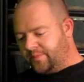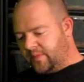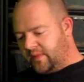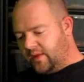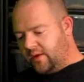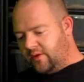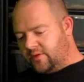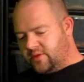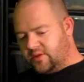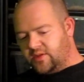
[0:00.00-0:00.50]

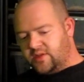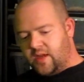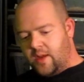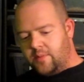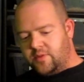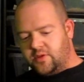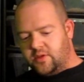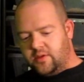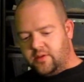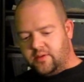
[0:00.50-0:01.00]
there's
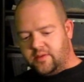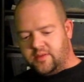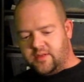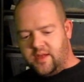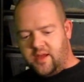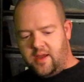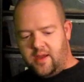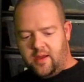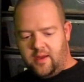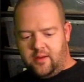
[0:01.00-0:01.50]
exceptions
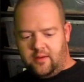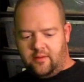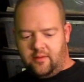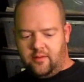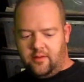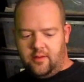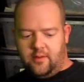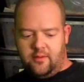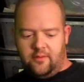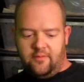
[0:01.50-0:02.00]

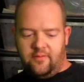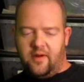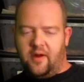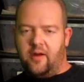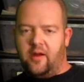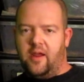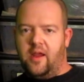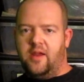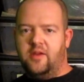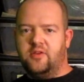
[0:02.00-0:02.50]
and
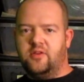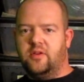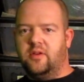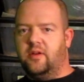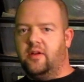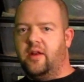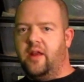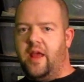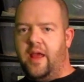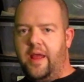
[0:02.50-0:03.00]
variation
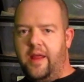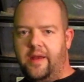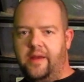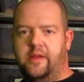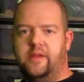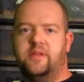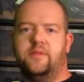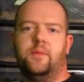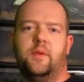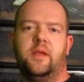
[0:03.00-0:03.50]
in
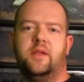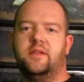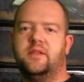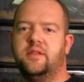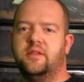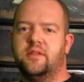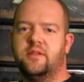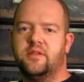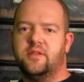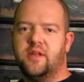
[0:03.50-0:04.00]
any
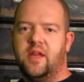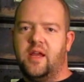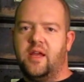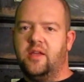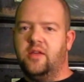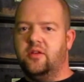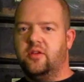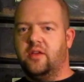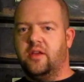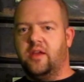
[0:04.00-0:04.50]
species of
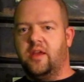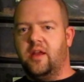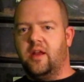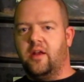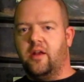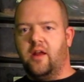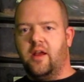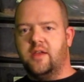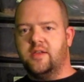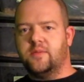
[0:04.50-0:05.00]
snake. You can get a
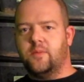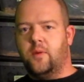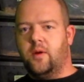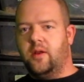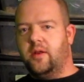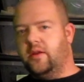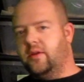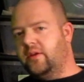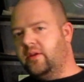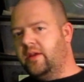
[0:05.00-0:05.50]
nice
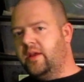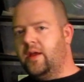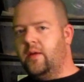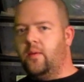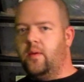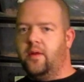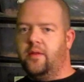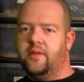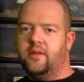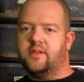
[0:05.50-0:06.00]
one, you can get
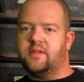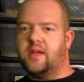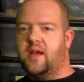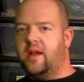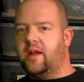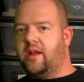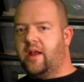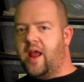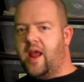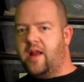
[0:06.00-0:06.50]
one that's
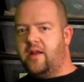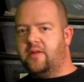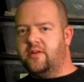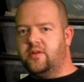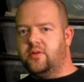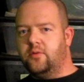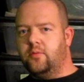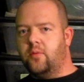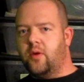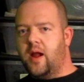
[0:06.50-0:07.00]
got an
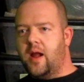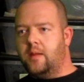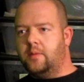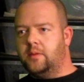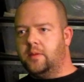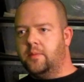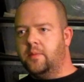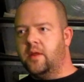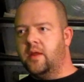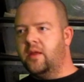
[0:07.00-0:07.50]
attitude
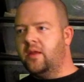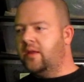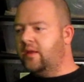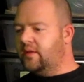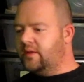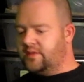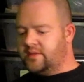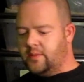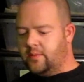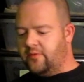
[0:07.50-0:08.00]
problem.
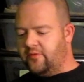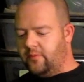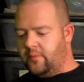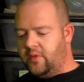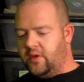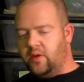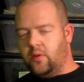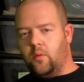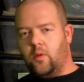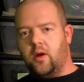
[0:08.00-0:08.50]
Some of them
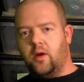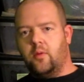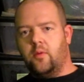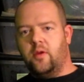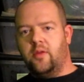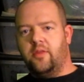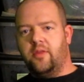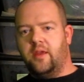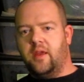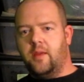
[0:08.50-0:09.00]
you can work
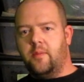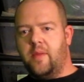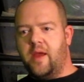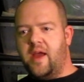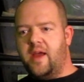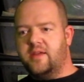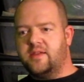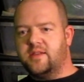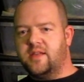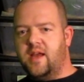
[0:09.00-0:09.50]
with and get
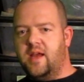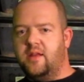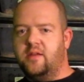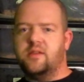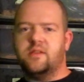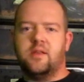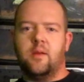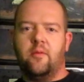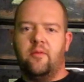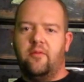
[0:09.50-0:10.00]
past that,
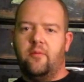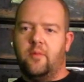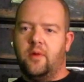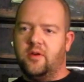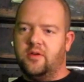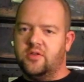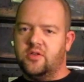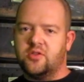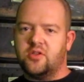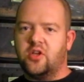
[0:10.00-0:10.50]
and some of them are
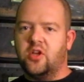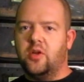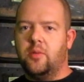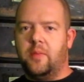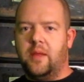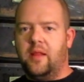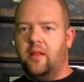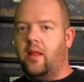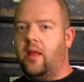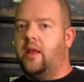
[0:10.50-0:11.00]
just going to
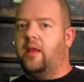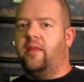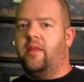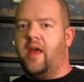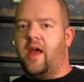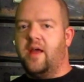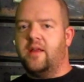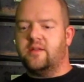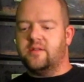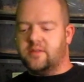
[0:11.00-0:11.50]
be like
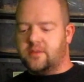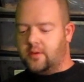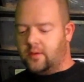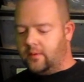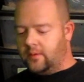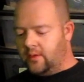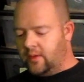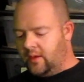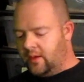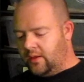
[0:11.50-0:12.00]
that.
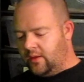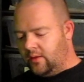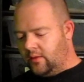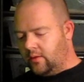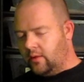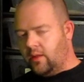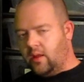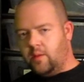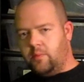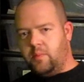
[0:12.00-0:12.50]
So
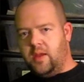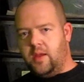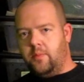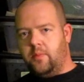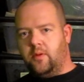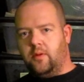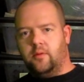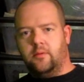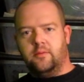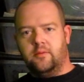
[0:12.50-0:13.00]
they're like
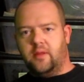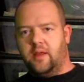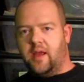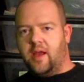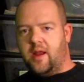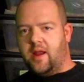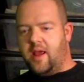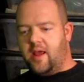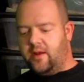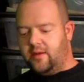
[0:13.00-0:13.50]
people. They
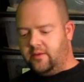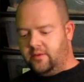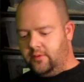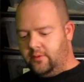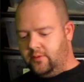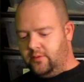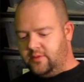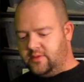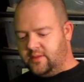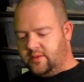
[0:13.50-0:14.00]
got
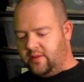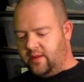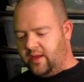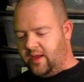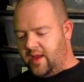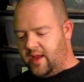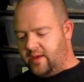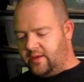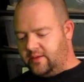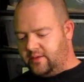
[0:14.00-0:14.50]
attitudes and they
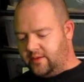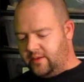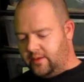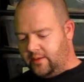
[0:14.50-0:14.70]
got